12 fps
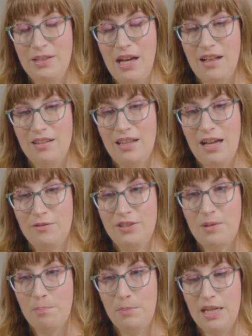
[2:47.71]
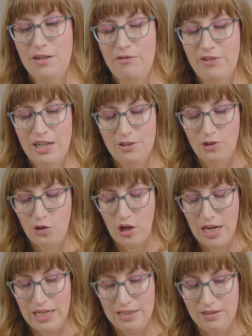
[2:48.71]
I'll have some mead friends
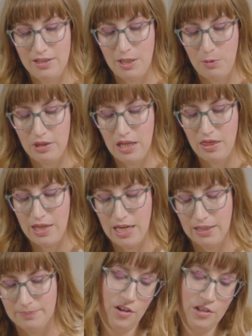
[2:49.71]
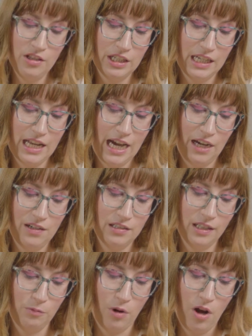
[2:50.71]
try it, see what they think. There's nothing
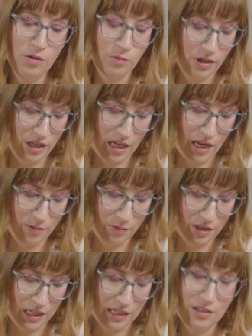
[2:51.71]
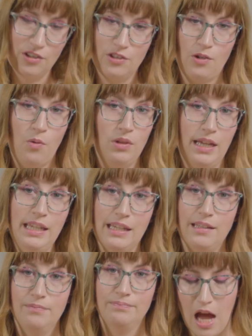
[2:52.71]
inherently wrong with it, I don't think. I just don't like
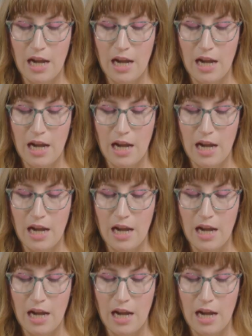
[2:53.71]
it.